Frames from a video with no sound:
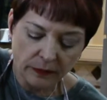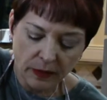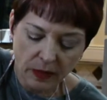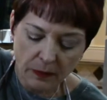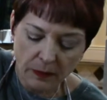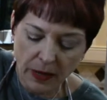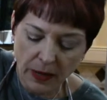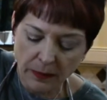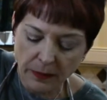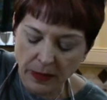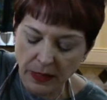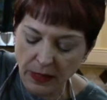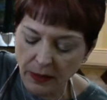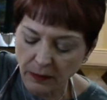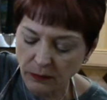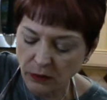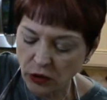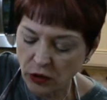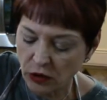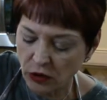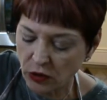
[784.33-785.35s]
might be
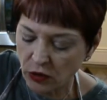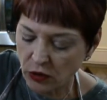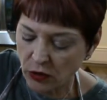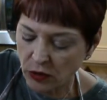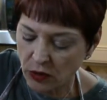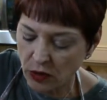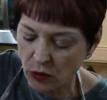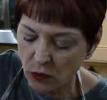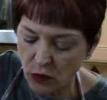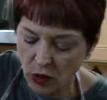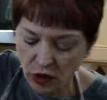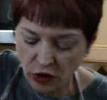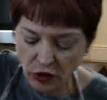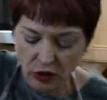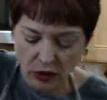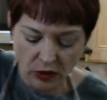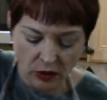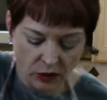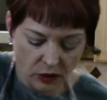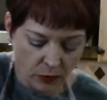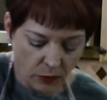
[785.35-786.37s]
I'm just
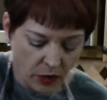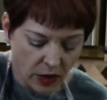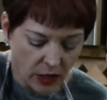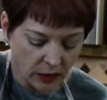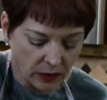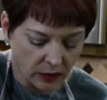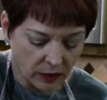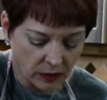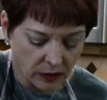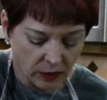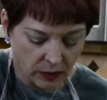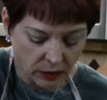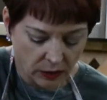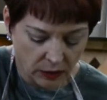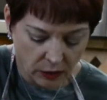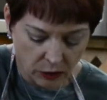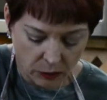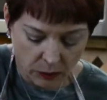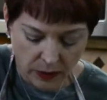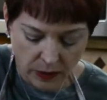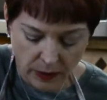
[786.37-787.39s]
rushing this process a
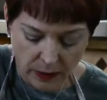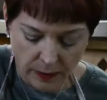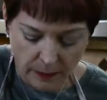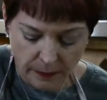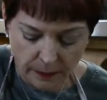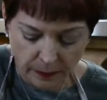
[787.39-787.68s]
little bit.